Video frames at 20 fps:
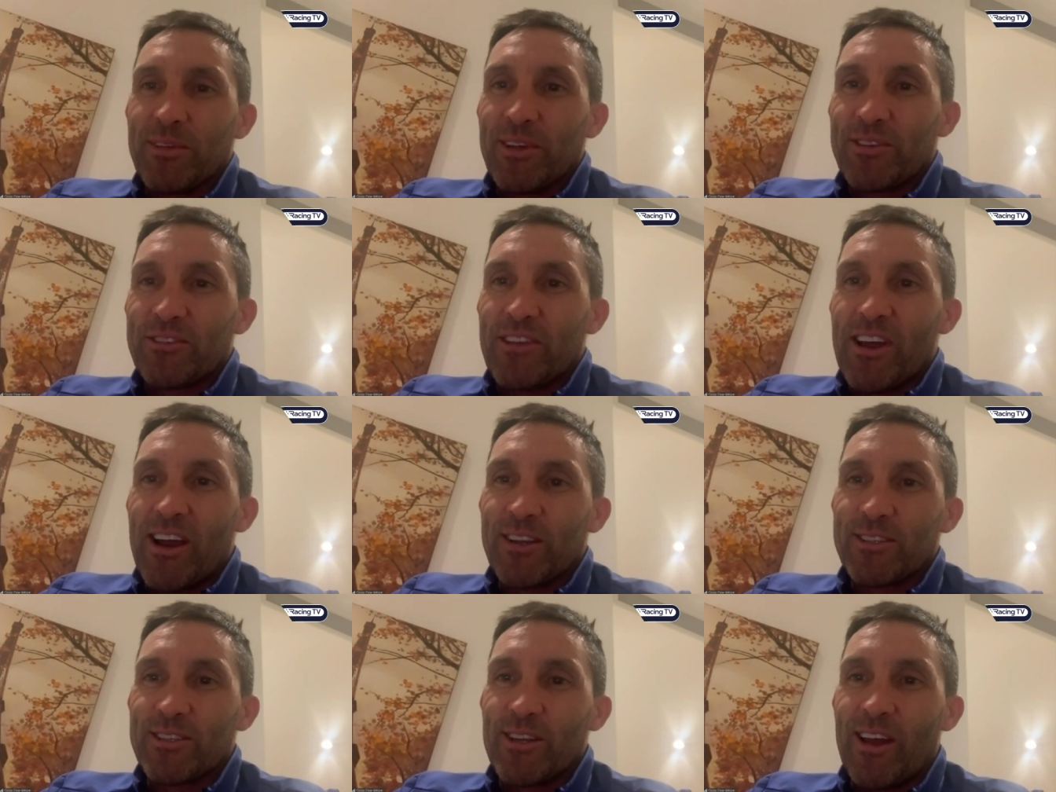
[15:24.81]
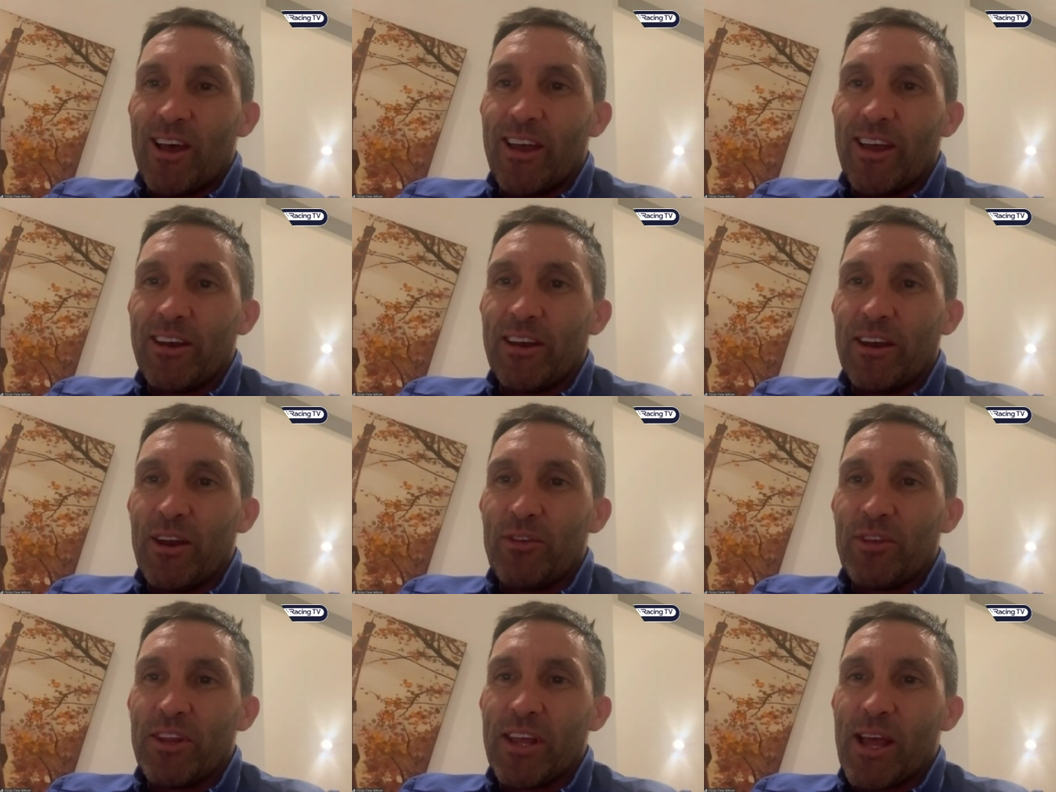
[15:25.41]
The stars align
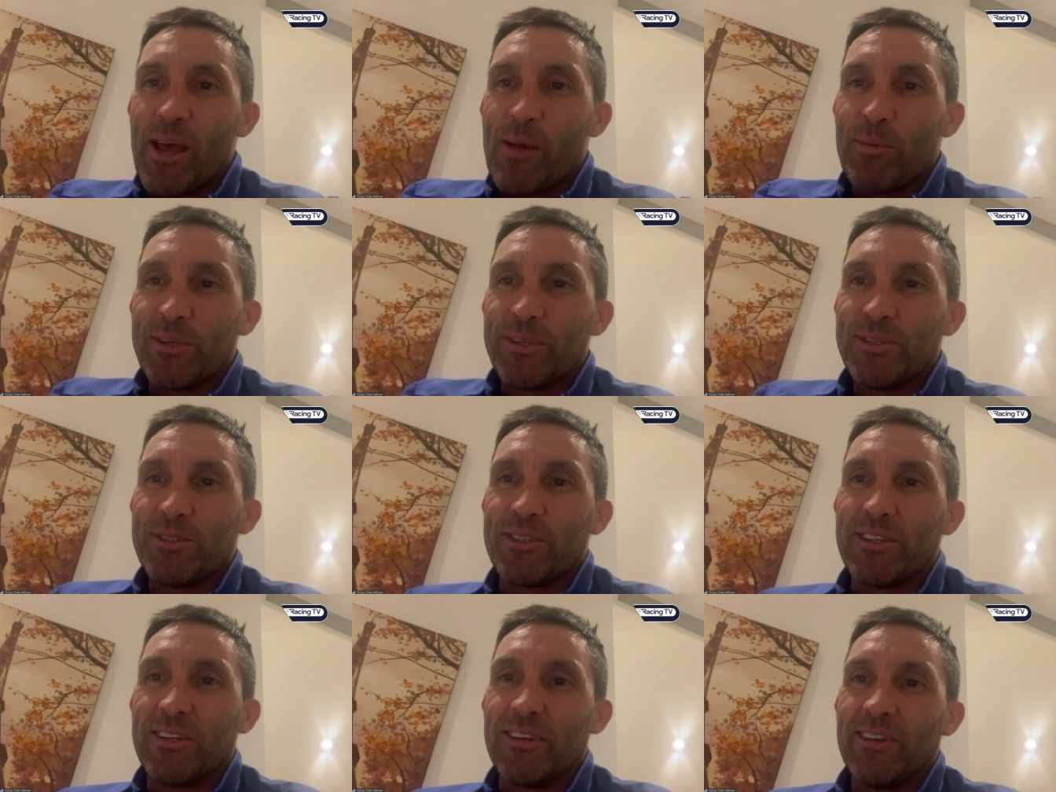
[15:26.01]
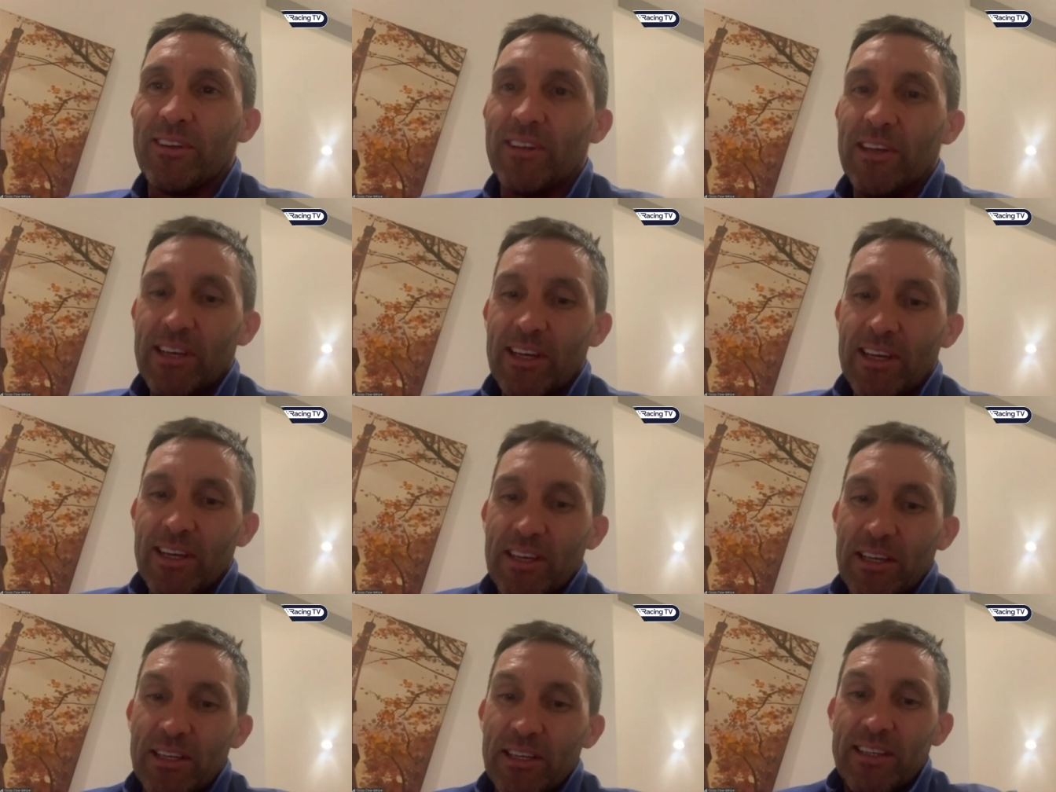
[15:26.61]
and everything happens, and
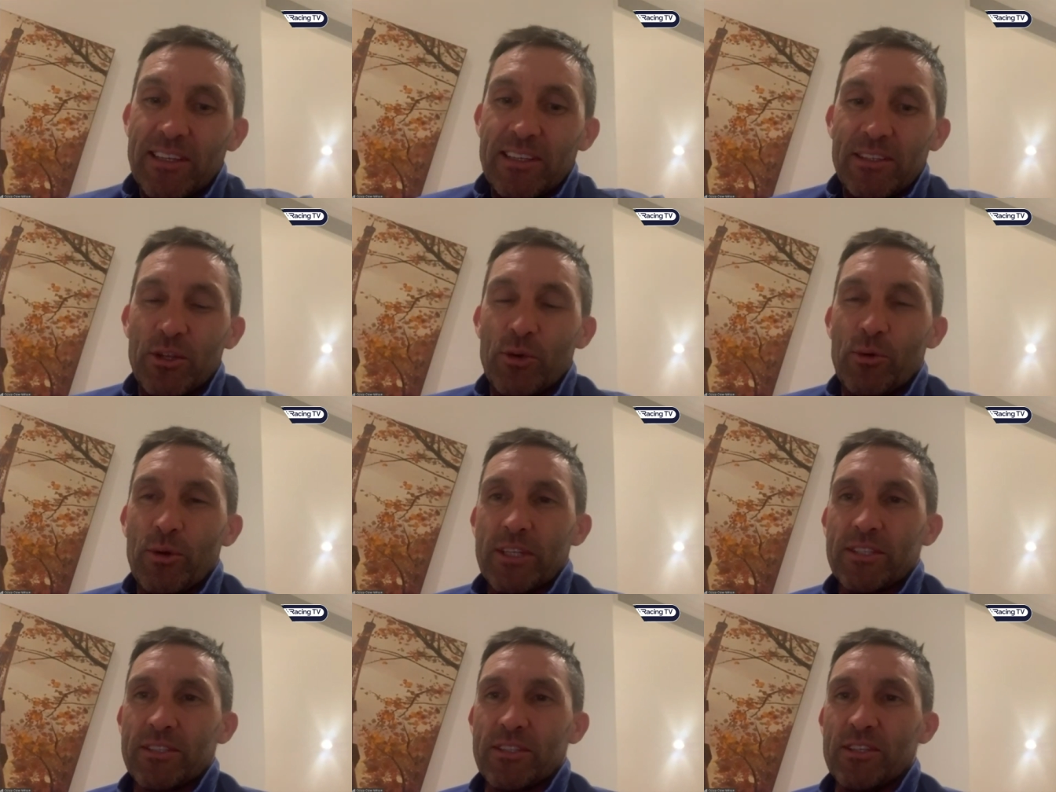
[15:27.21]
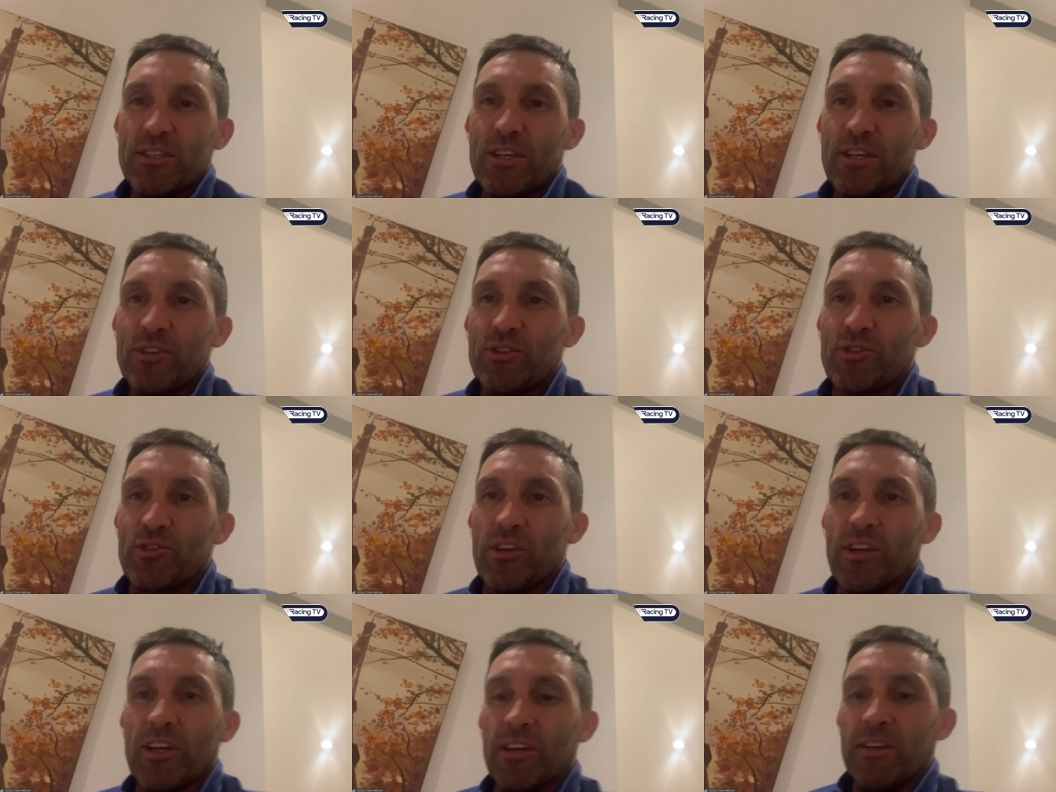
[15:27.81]
the rest is
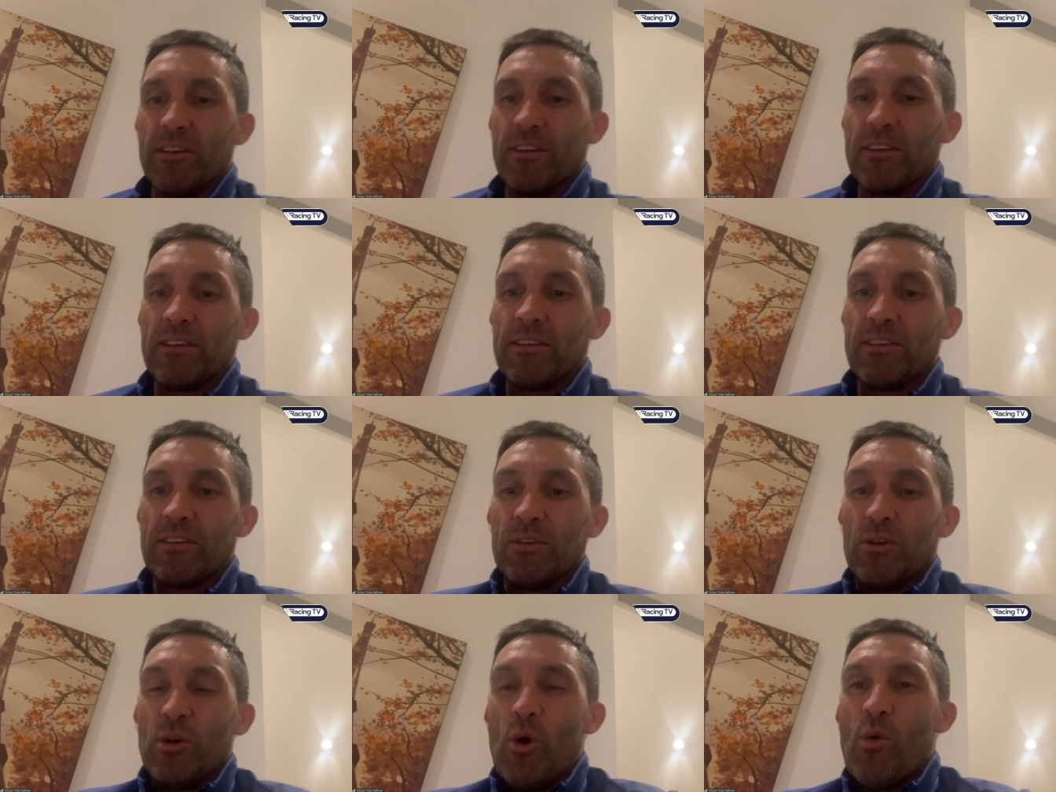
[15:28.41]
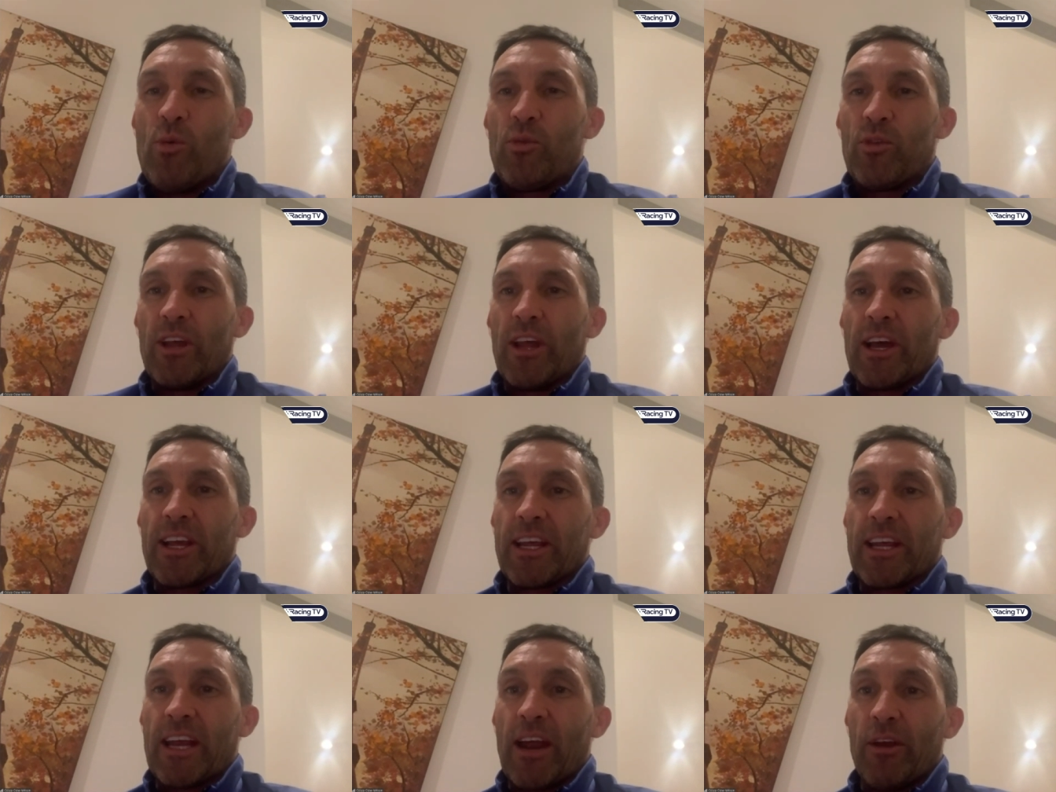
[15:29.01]
history. And well, hopefully,
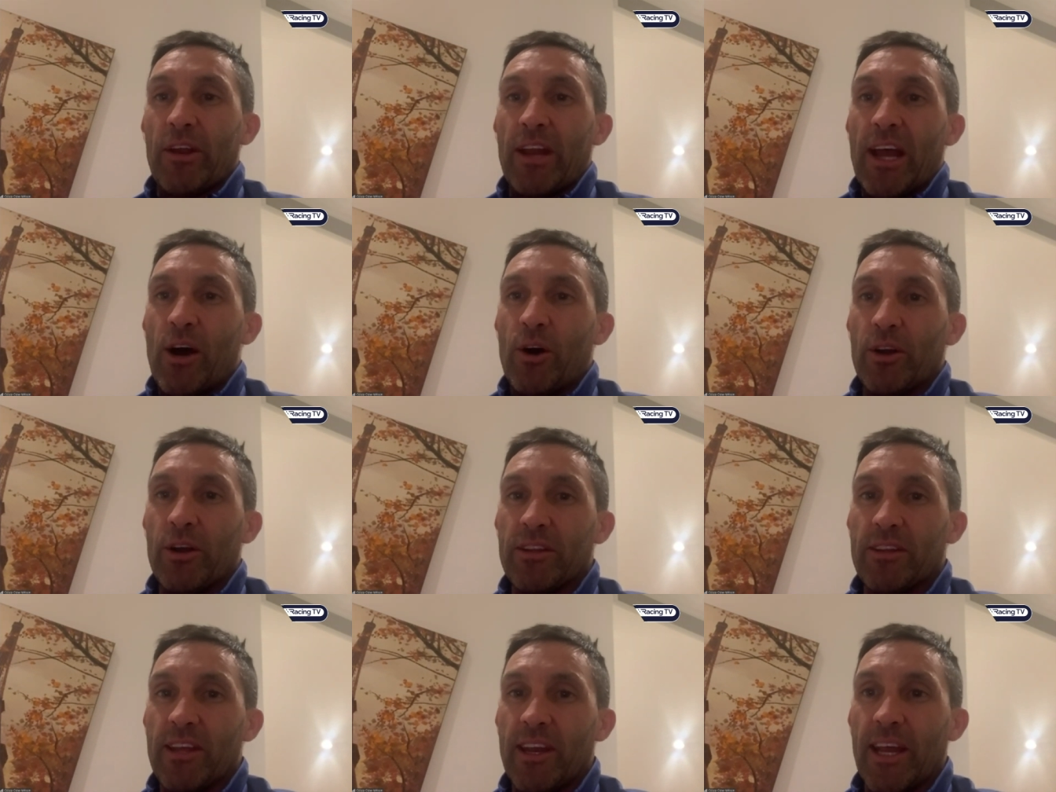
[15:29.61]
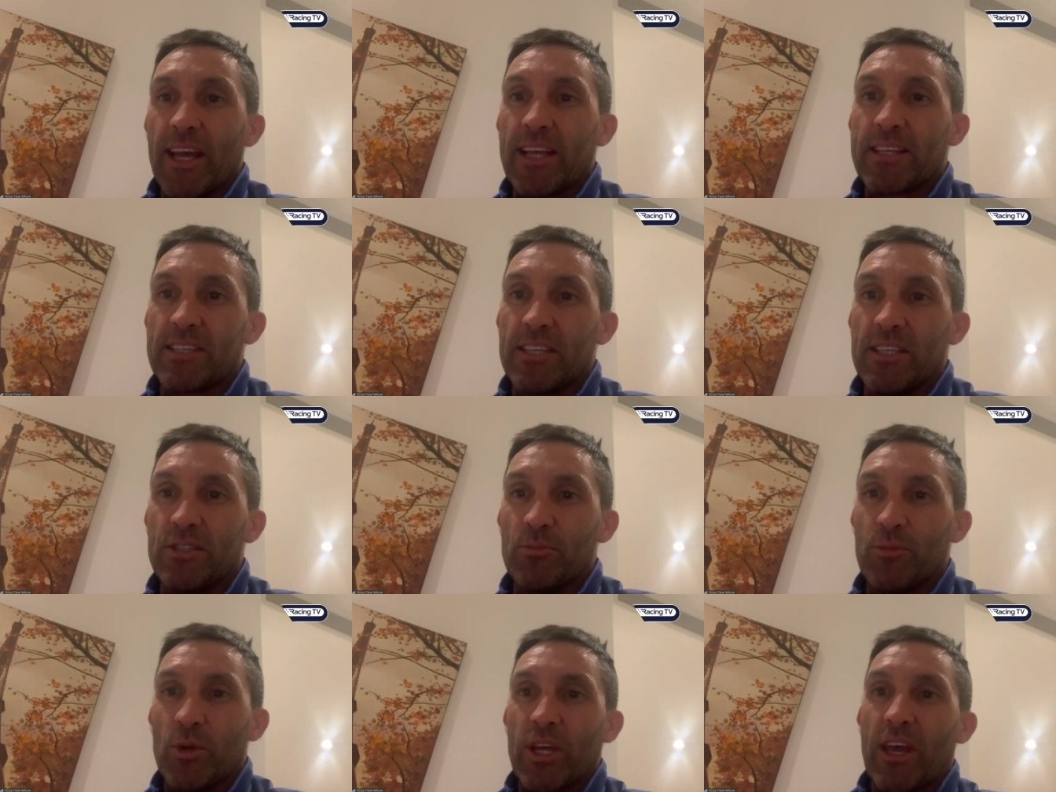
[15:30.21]
I can carry that when
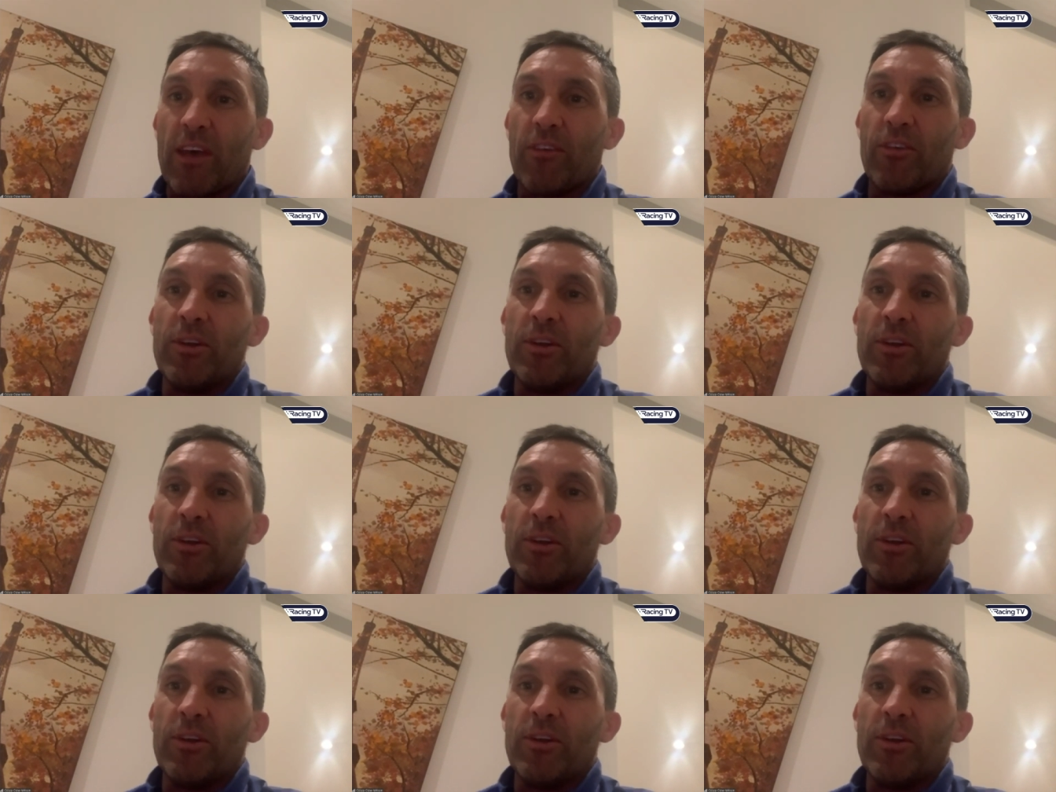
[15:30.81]
one door